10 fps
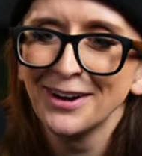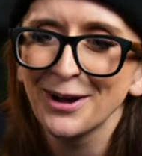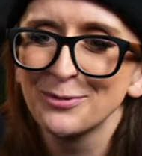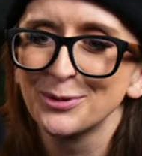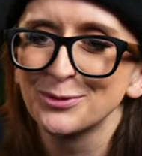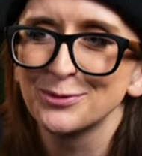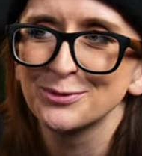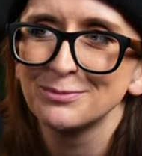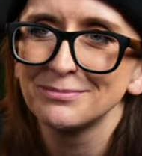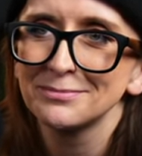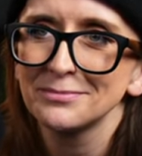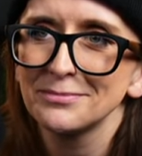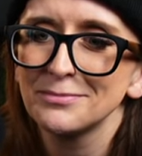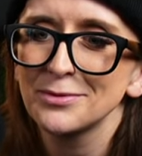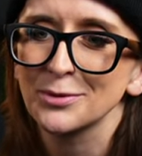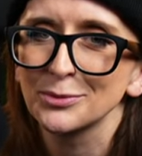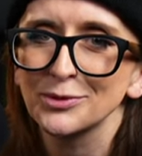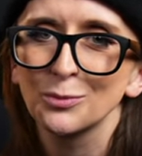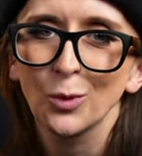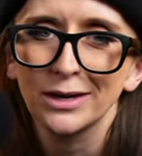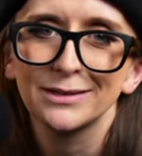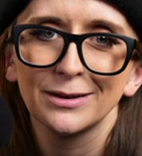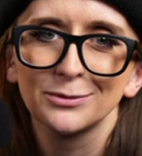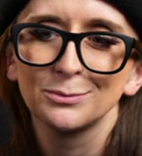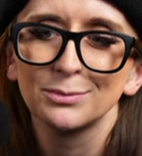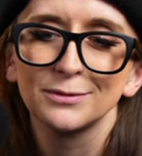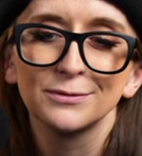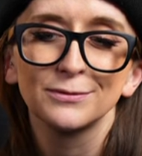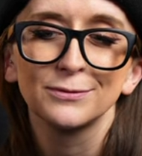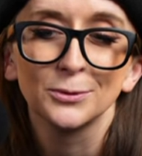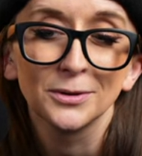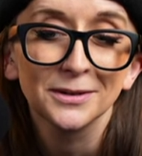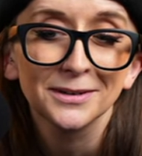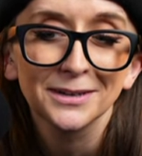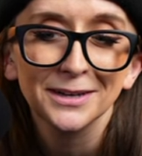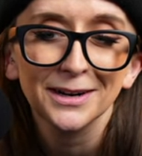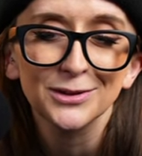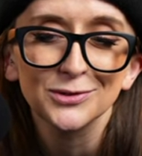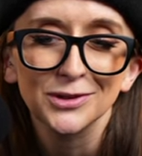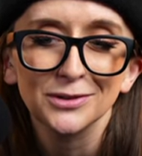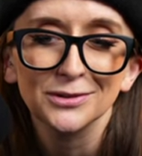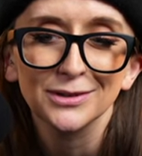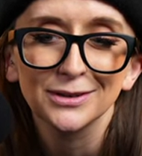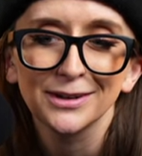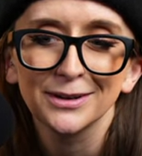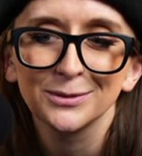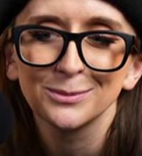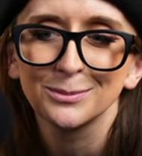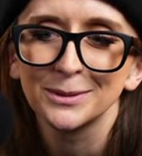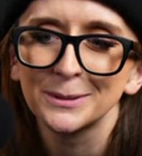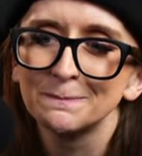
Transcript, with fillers: I would have thrown some white down before I struck the deer down, but